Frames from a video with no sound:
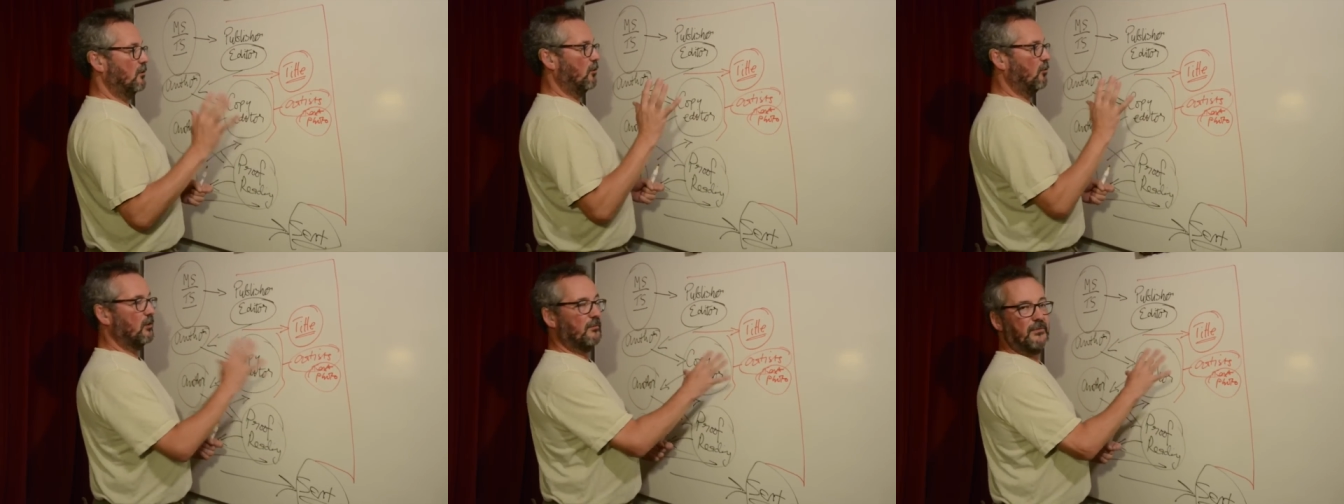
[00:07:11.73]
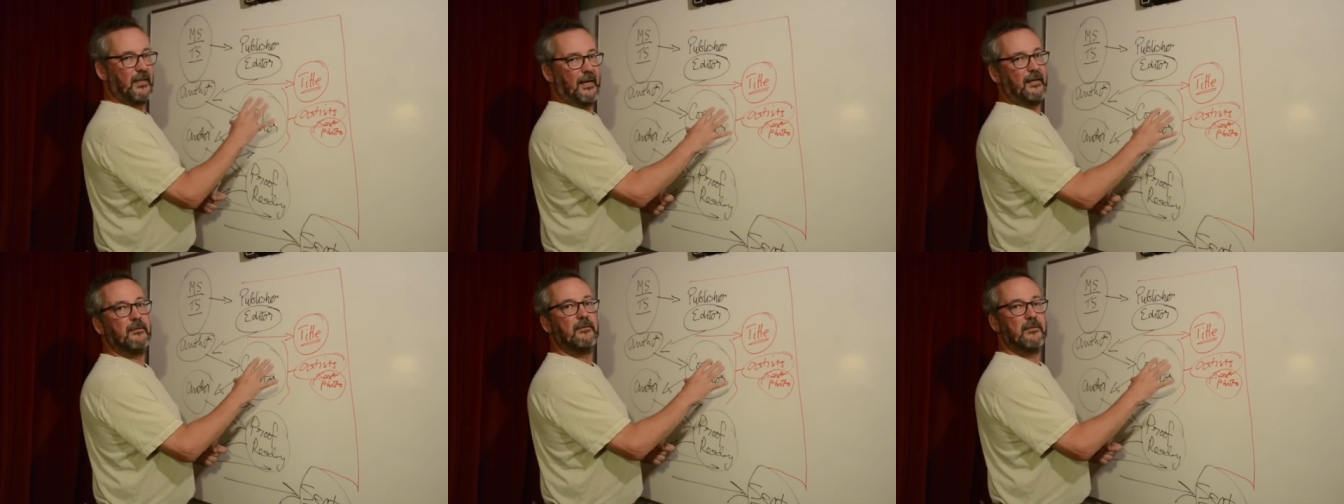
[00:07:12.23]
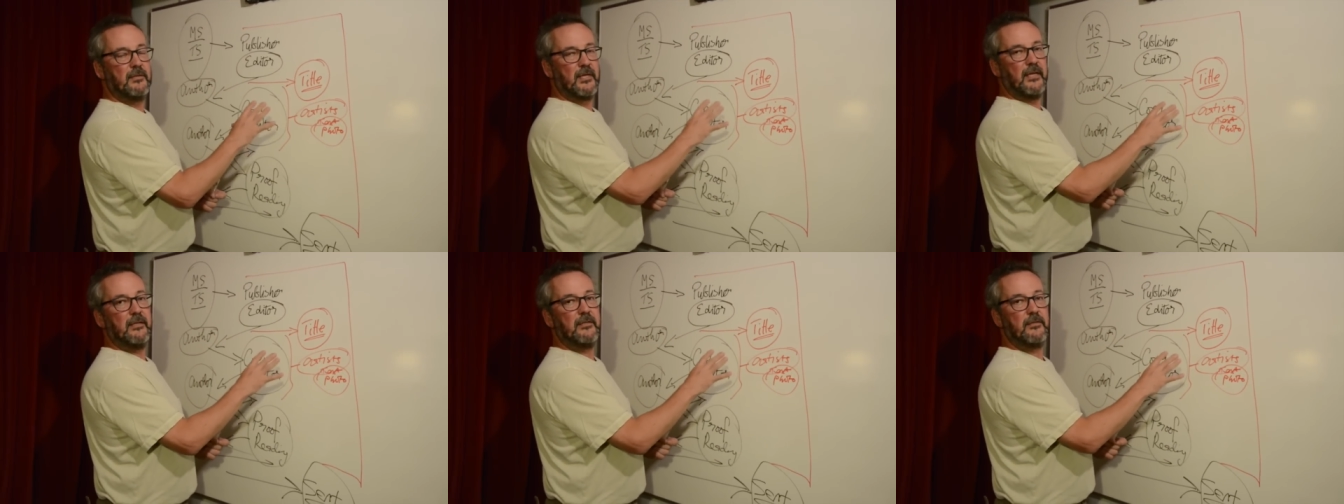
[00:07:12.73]
All of that
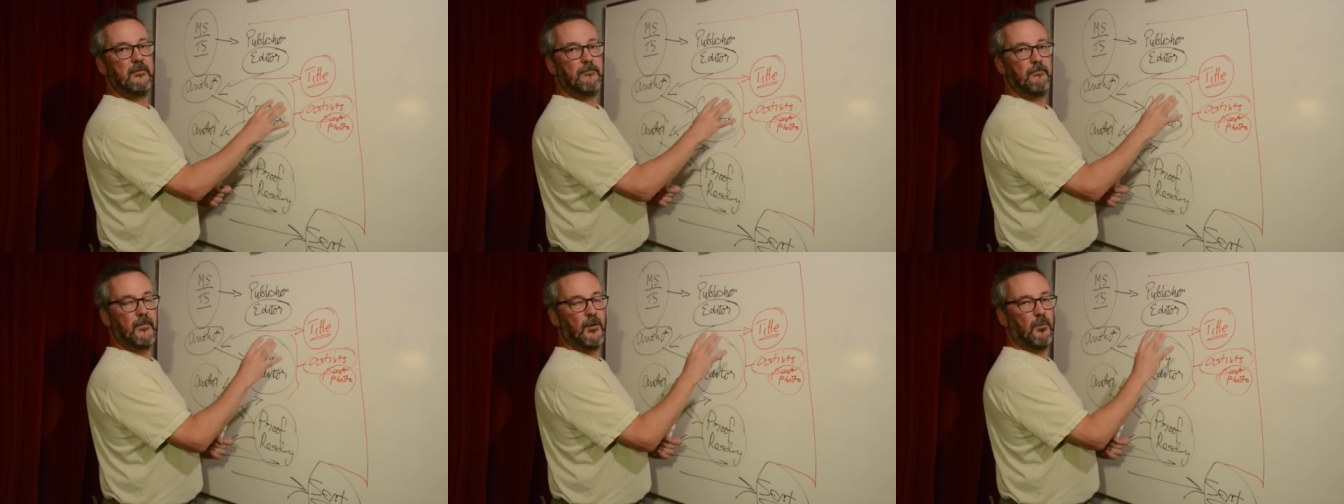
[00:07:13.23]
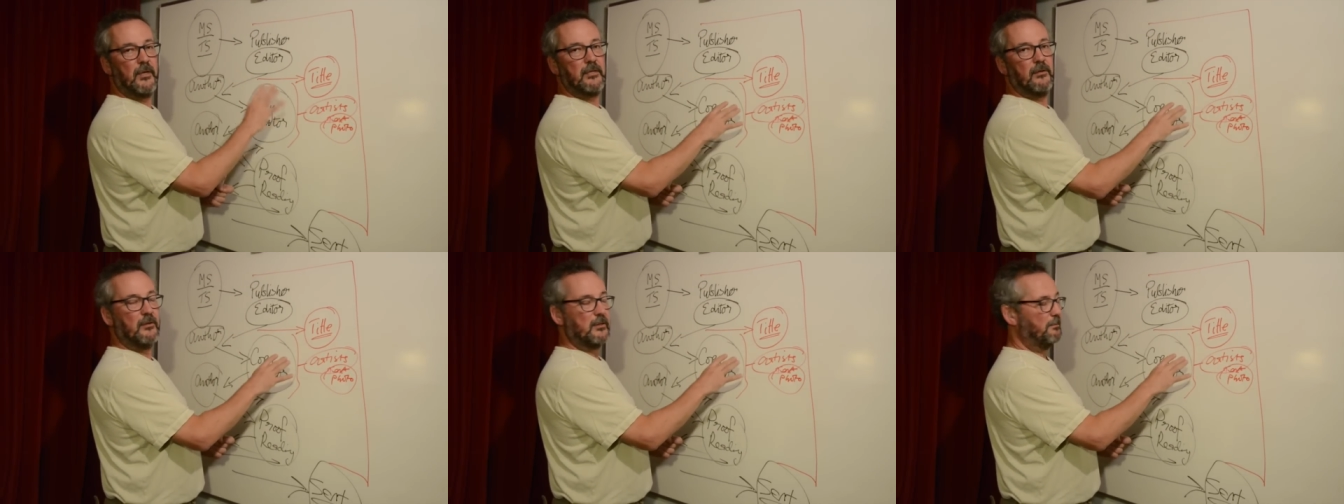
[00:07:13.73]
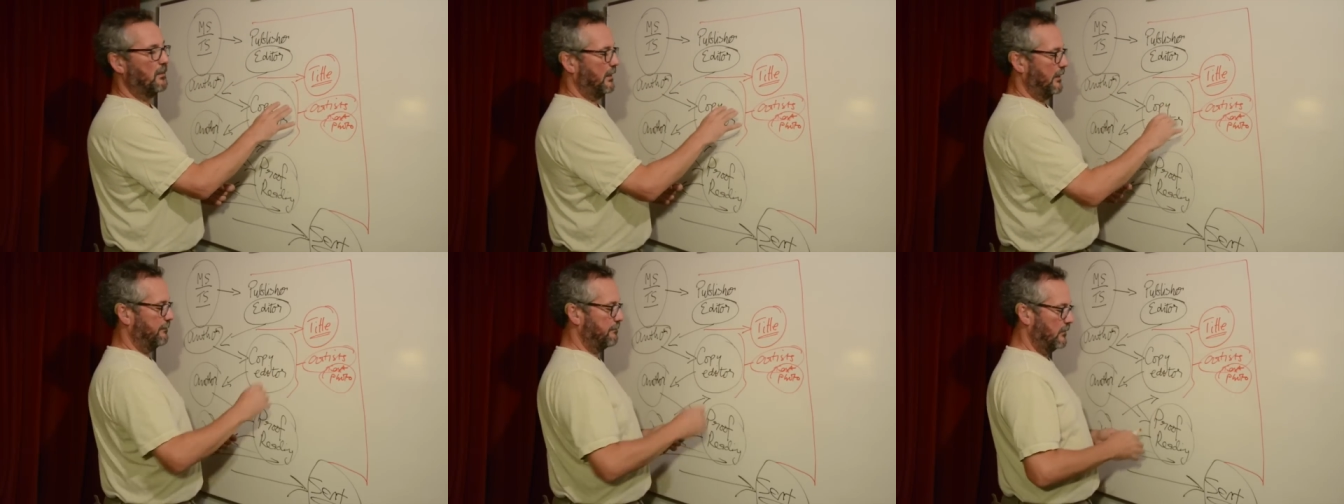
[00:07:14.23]
takes quite a lot of
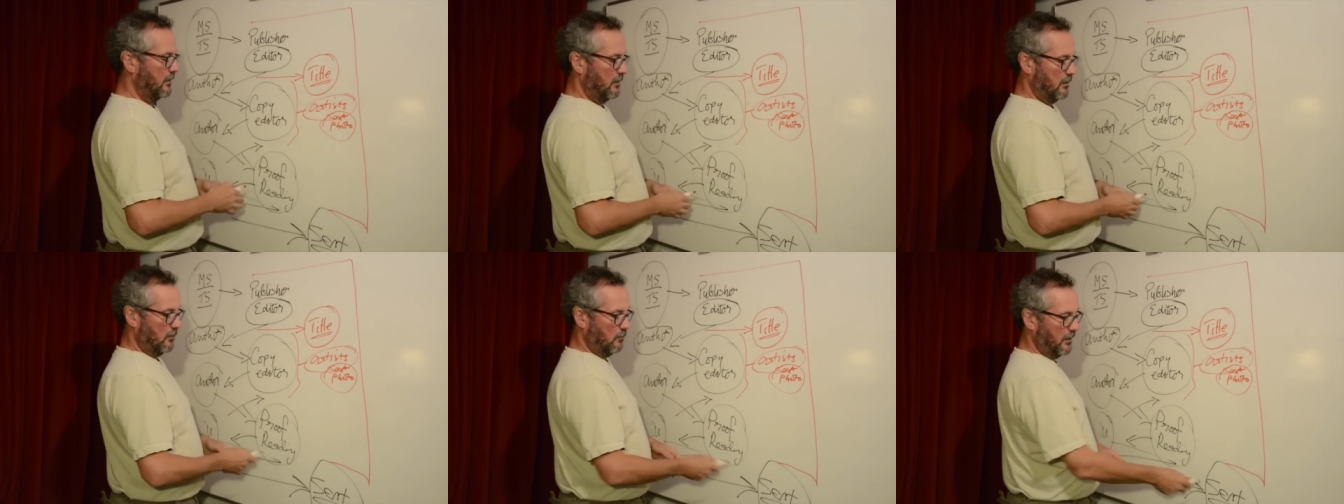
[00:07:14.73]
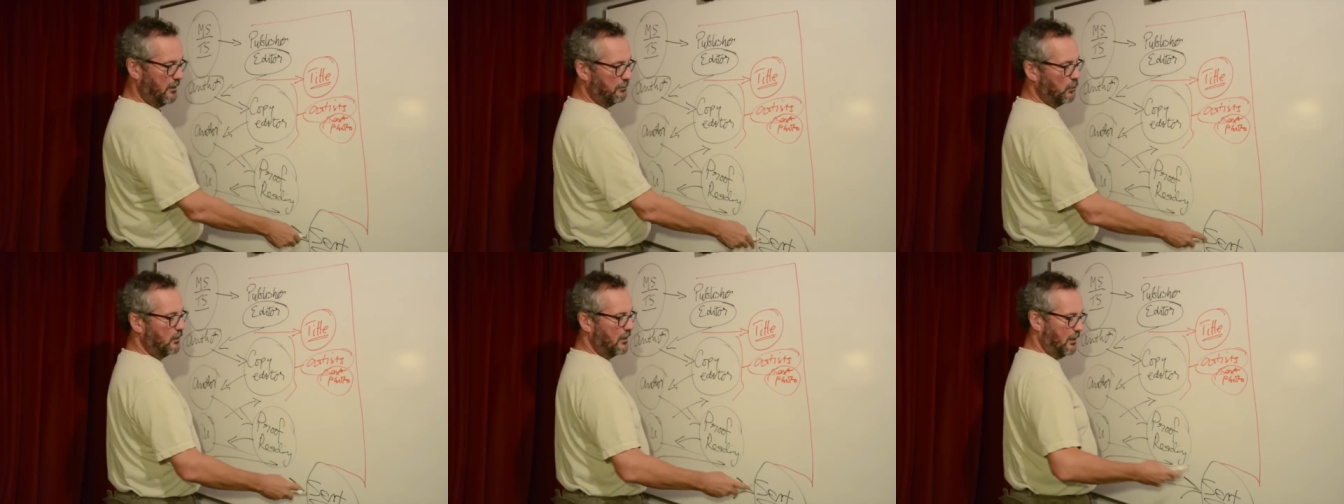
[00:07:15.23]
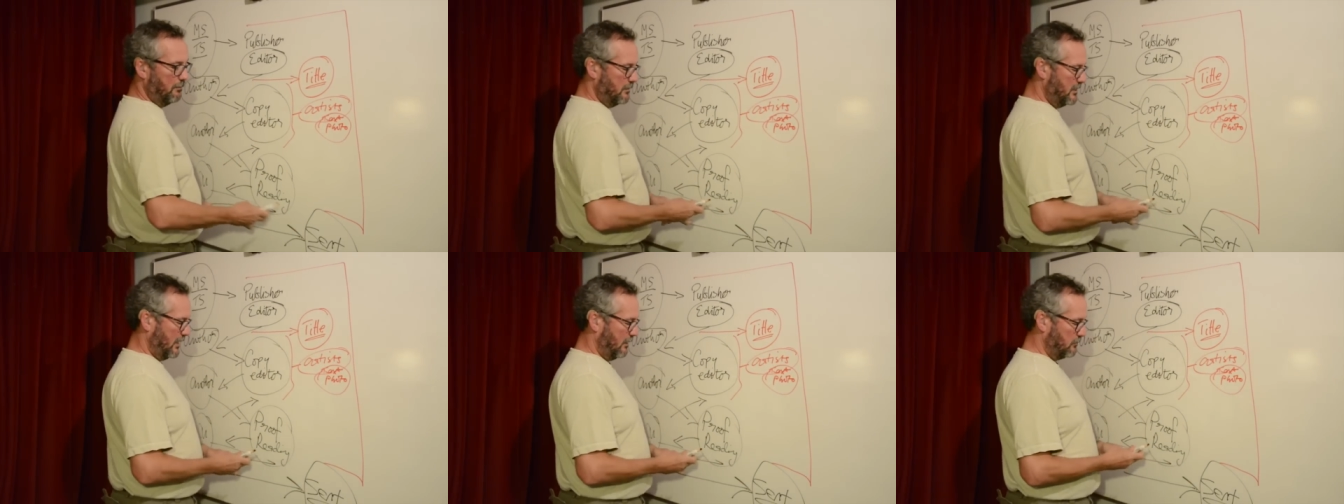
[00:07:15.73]
money. When the book
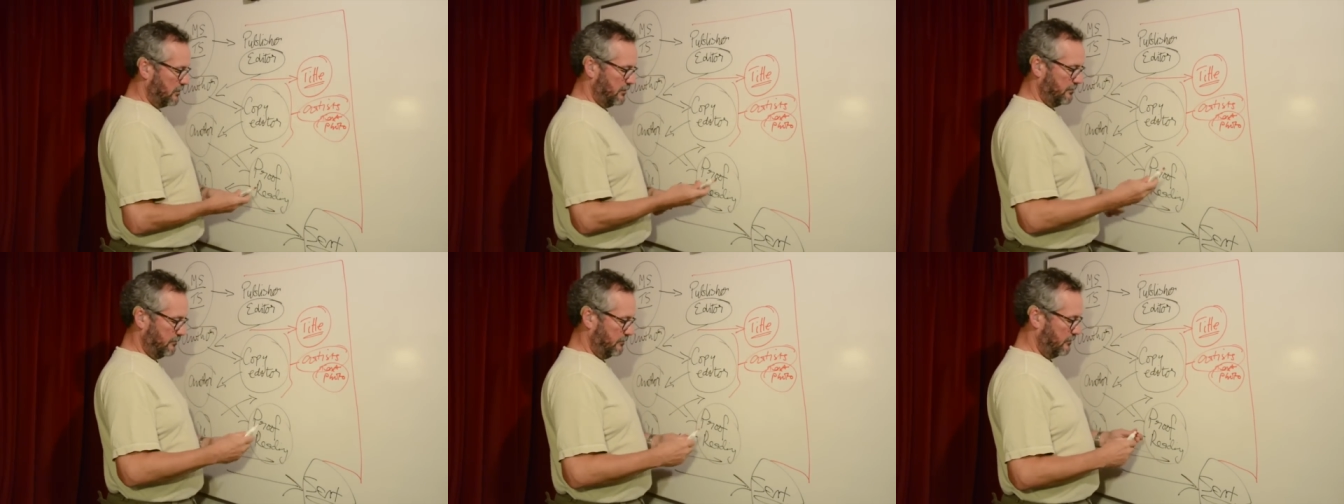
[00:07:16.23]
comes out,